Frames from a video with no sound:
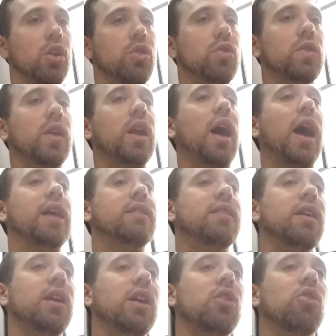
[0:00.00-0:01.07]
You said I
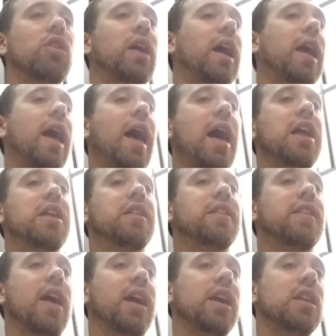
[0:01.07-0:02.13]
did or I had a
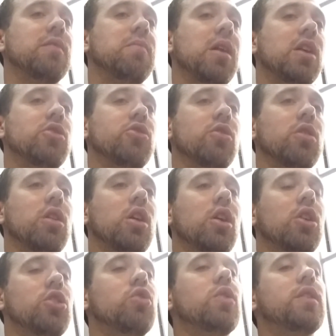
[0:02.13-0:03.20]
second major.
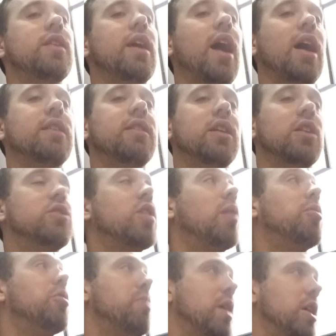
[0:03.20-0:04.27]
You would say I did a
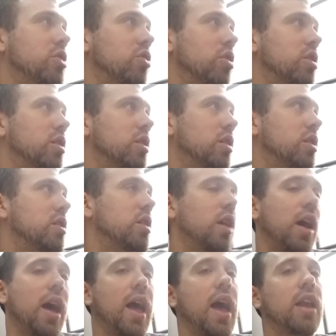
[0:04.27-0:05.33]
double major.
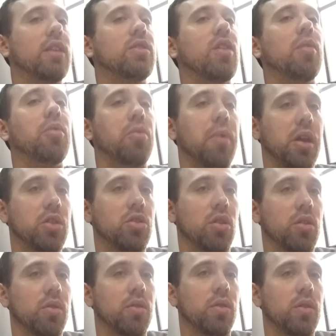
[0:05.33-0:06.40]
I had a double major.
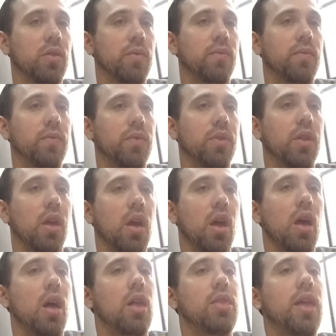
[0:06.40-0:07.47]

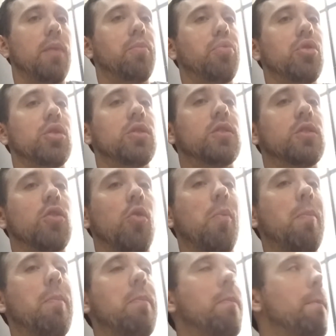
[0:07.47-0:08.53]
They put some.